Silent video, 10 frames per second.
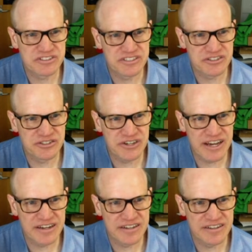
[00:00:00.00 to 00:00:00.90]
So you
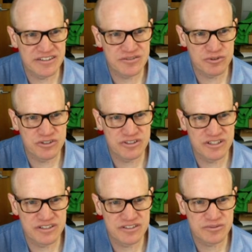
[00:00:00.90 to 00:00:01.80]
add this one and
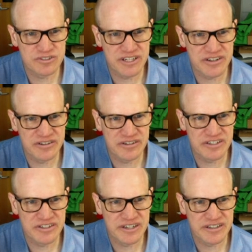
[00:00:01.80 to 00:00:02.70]
this one together, and
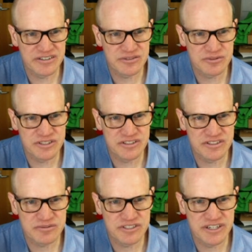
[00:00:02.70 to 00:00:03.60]
you add this one and this
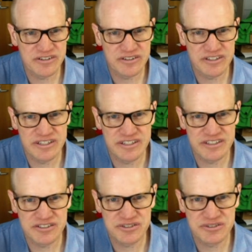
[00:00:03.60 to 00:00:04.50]
one together, and that
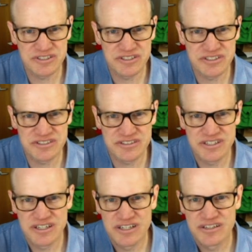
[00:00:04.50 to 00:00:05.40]
gets you these
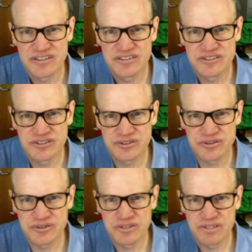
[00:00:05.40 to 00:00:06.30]
two.